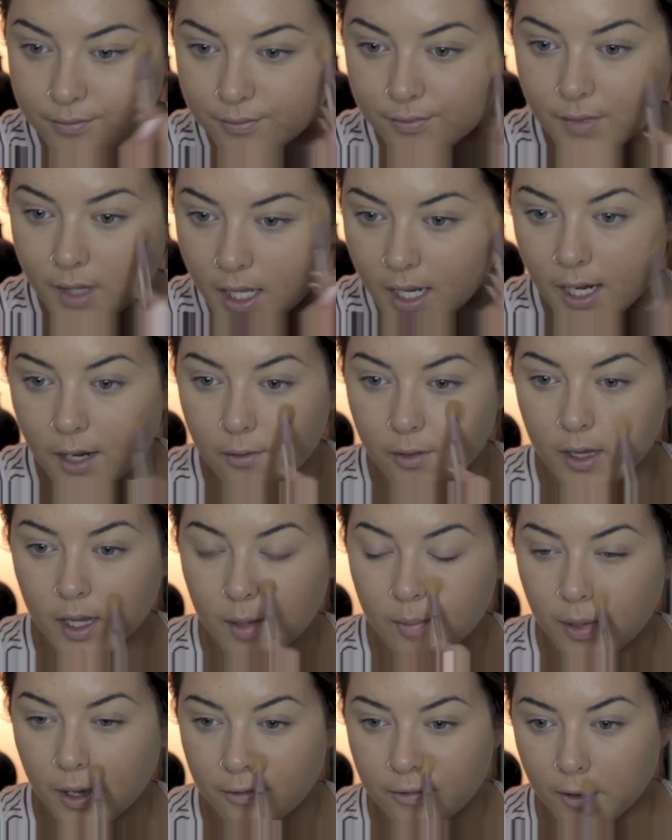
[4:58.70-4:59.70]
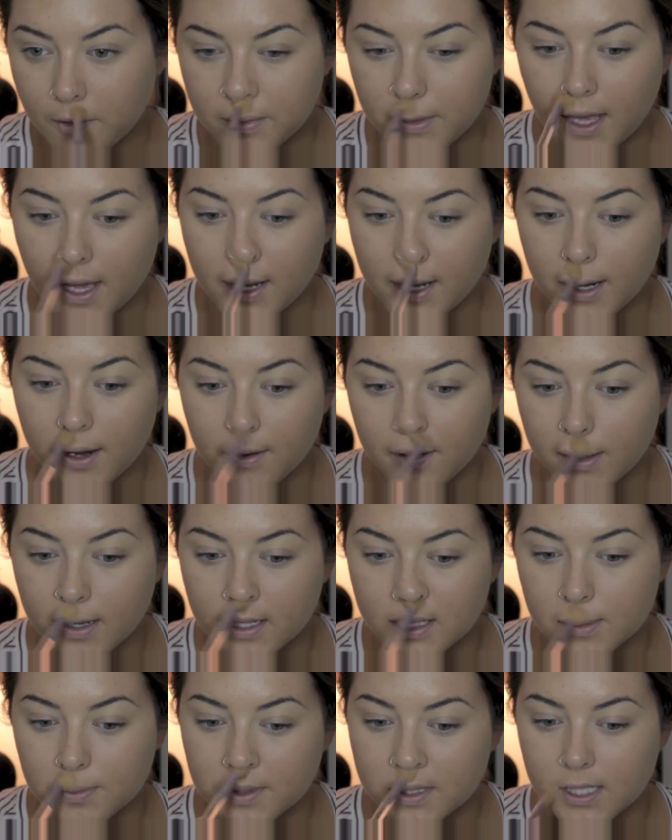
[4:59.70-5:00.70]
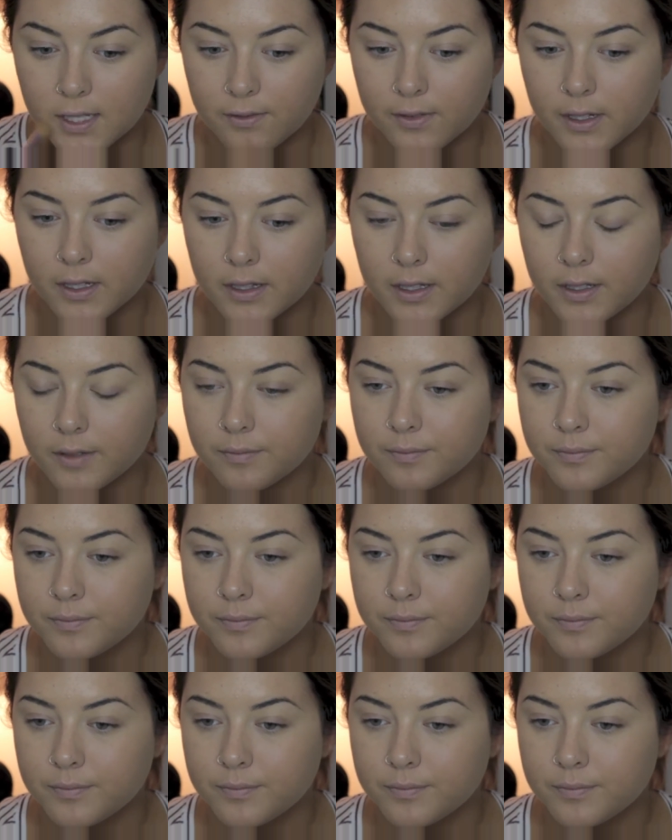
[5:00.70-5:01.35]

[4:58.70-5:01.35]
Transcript: And then I really buff out that area specifically.